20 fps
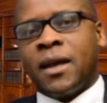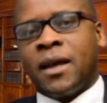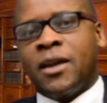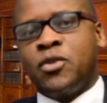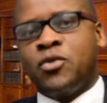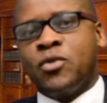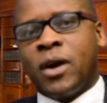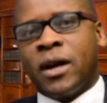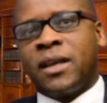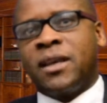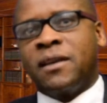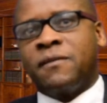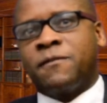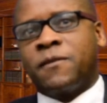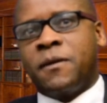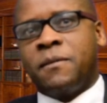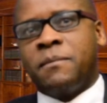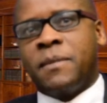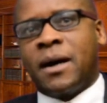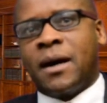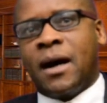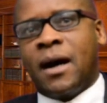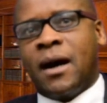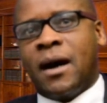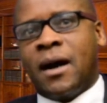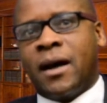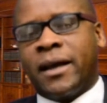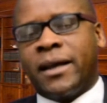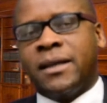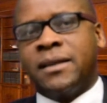and you are hit from
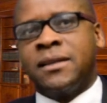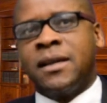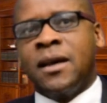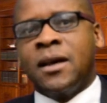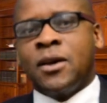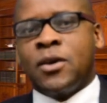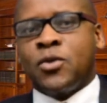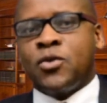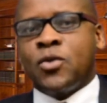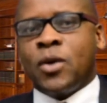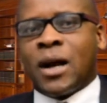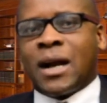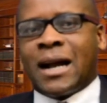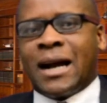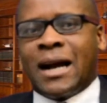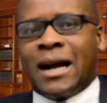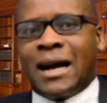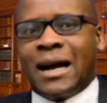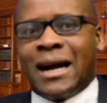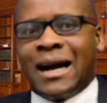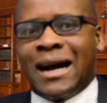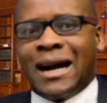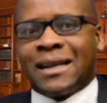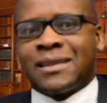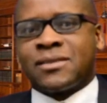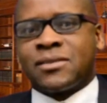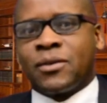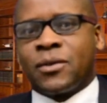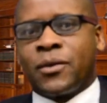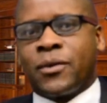behind, your car
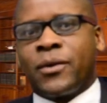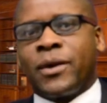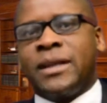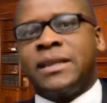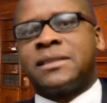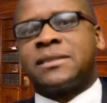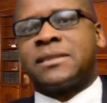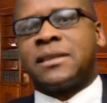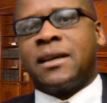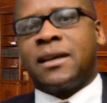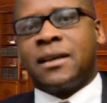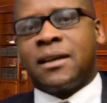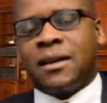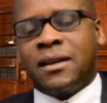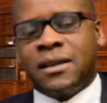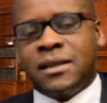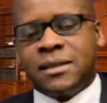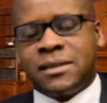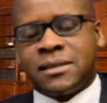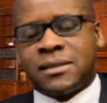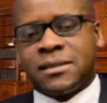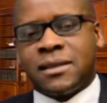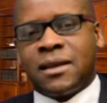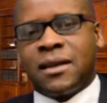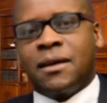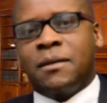accelerates at least